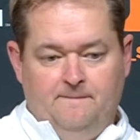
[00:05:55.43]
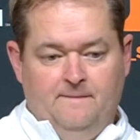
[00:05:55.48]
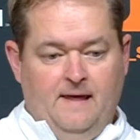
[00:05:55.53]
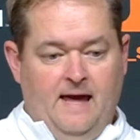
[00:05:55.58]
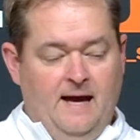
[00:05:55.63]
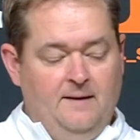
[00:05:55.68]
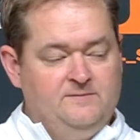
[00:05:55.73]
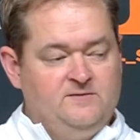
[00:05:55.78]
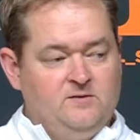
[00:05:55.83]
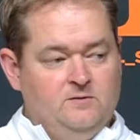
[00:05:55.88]

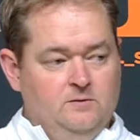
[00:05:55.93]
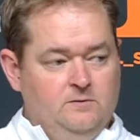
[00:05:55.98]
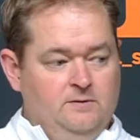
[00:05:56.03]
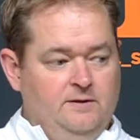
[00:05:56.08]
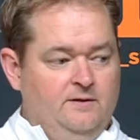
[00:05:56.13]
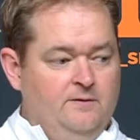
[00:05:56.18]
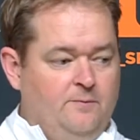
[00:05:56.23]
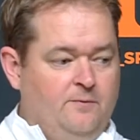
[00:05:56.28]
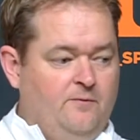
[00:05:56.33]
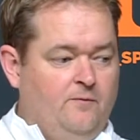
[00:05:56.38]
Absolutely,
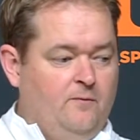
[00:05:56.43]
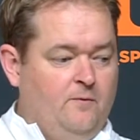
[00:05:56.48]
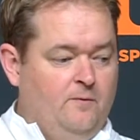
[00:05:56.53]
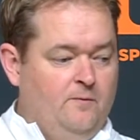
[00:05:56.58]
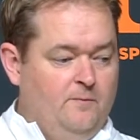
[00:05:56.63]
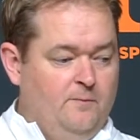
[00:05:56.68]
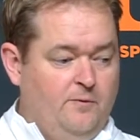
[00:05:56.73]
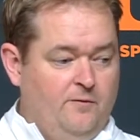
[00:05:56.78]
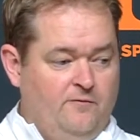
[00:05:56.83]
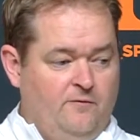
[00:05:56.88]
the
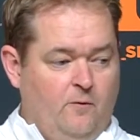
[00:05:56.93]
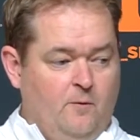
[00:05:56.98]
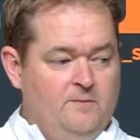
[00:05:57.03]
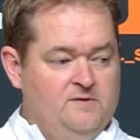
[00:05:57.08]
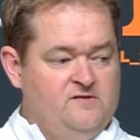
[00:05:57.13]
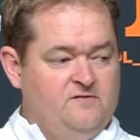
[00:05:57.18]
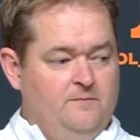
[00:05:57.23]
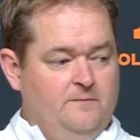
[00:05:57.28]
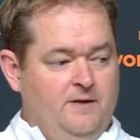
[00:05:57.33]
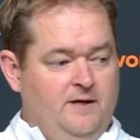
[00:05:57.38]
performance
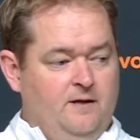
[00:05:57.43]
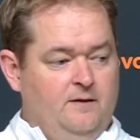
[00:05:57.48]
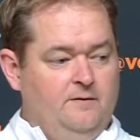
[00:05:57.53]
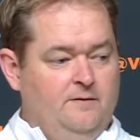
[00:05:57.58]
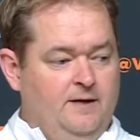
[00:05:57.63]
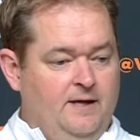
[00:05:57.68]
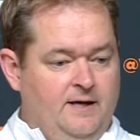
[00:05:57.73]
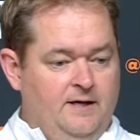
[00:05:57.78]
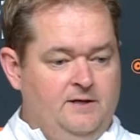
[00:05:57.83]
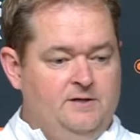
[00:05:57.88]
from the other
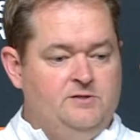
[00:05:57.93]
day